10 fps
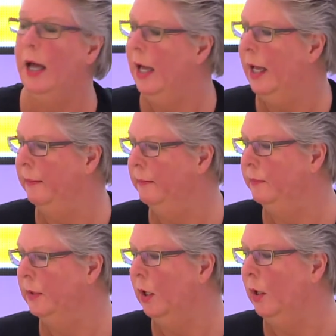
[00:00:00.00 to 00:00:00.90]

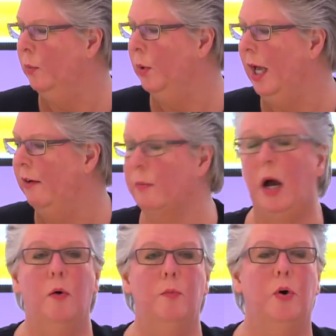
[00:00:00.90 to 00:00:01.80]
And we have
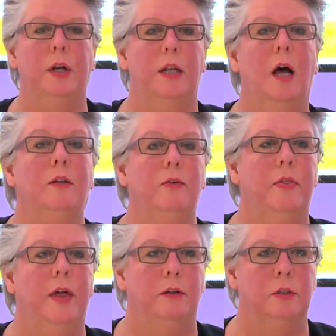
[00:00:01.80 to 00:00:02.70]
now more than
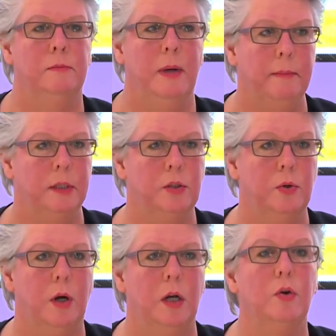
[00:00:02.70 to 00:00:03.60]
100,000 members
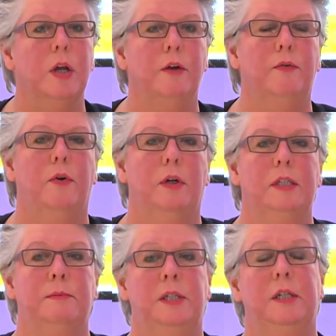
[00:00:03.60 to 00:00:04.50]
who are looking for
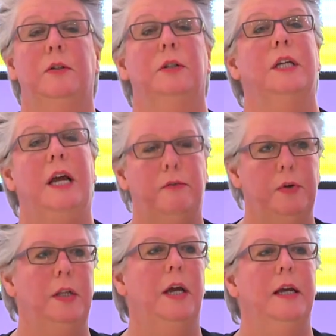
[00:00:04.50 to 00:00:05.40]
these materials.
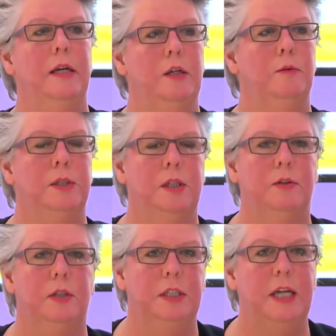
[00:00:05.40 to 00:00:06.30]
Every day a new
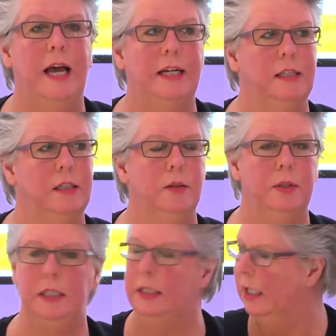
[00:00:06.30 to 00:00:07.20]
material is added to
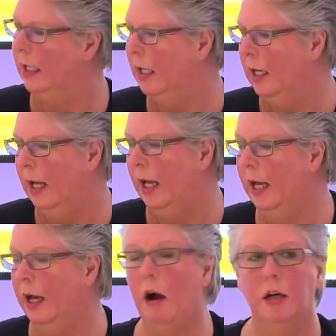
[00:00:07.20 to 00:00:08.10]
it.
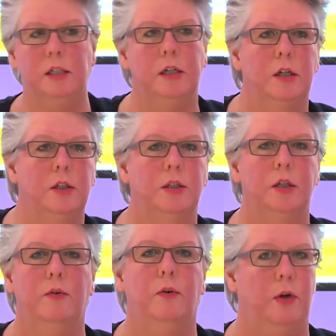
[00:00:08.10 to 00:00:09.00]
Articles,
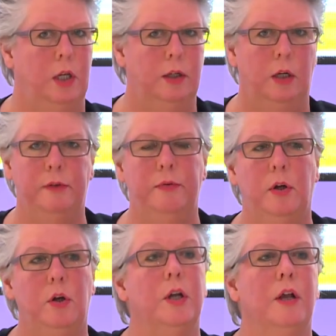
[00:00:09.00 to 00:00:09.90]
so if
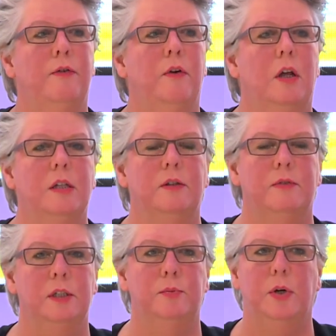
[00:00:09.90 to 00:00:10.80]
you're looking for lots of
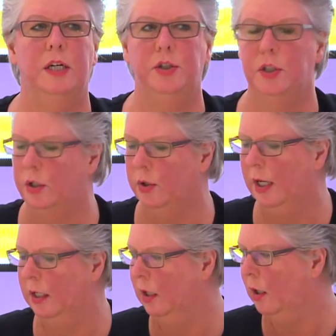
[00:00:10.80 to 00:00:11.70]
inspiration, you
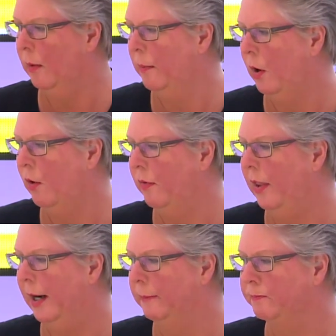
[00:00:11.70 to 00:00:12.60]
can come over
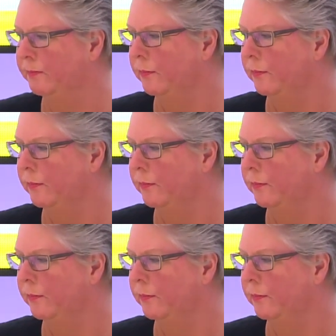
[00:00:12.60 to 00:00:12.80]
there.